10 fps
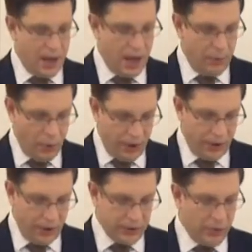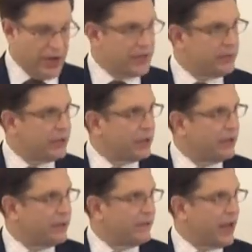And one of those ways we
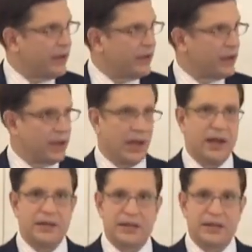deliver value to our clients